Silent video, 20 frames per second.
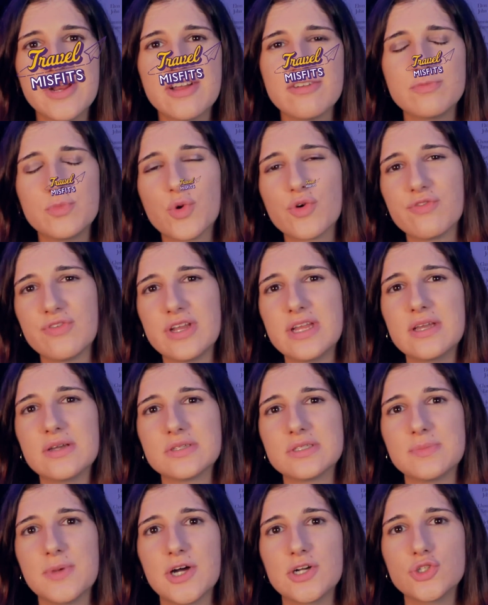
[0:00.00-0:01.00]
gonna have more
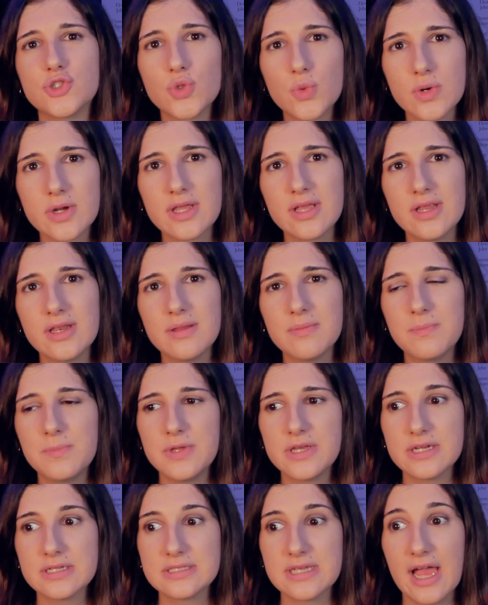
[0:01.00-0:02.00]
videos about Jordan
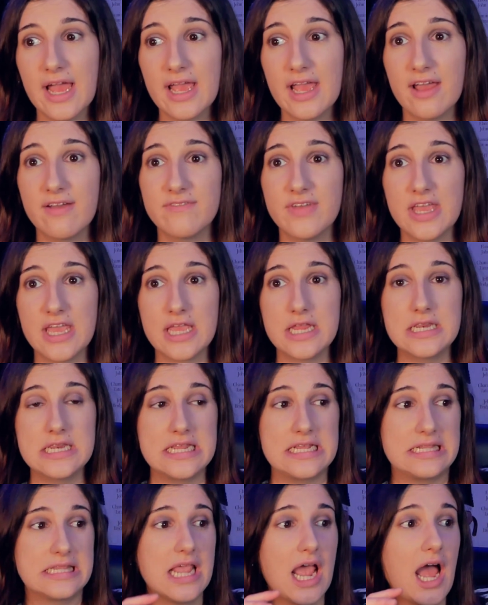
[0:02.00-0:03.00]
because I have
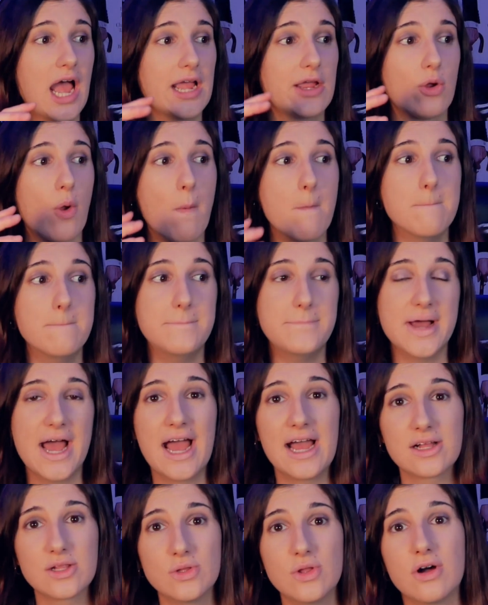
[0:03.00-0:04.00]
an entire
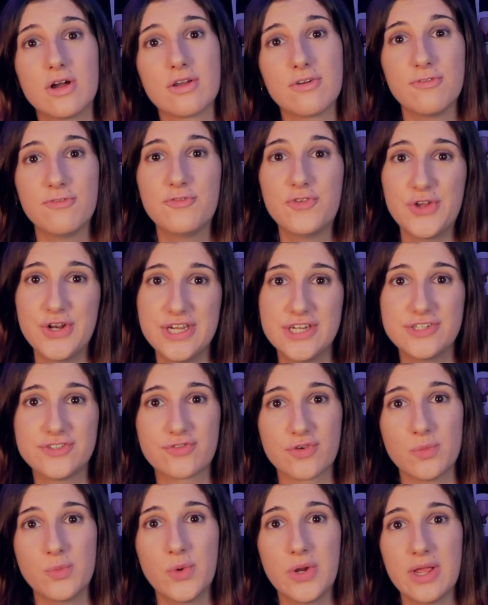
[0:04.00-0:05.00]
backlog of footage
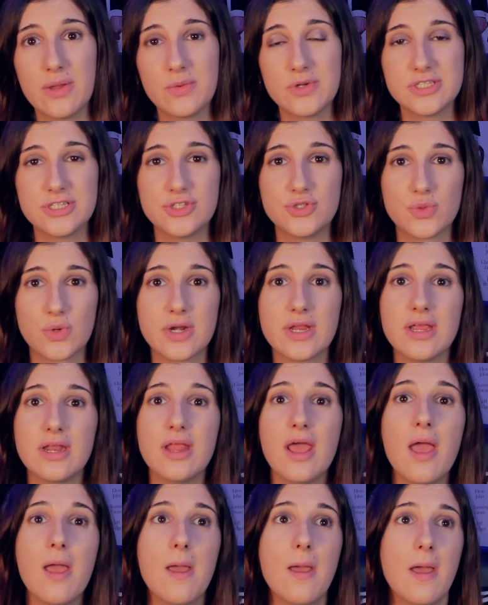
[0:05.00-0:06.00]
from when I went to
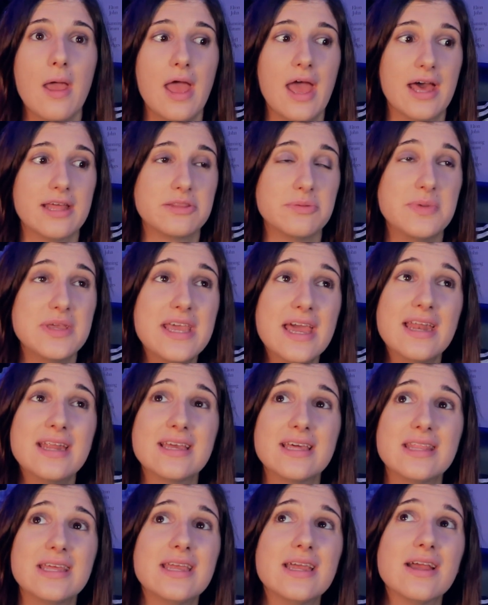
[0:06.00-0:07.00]
Jordan at the
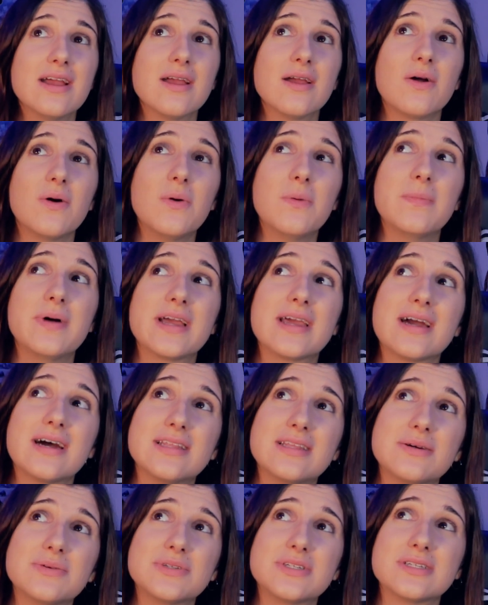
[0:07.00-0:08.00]
beginning of the year. Oh my
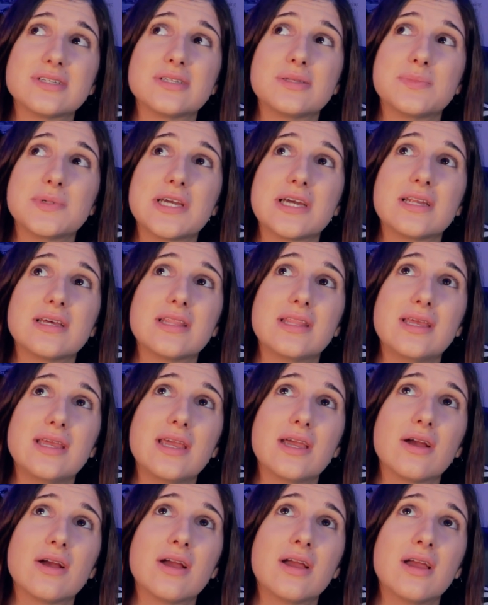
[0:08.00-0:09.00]
God, that was just the beginning of the
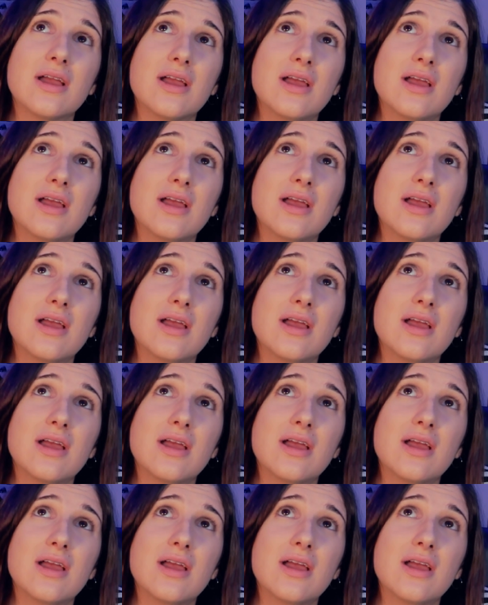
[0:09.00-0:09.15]
year.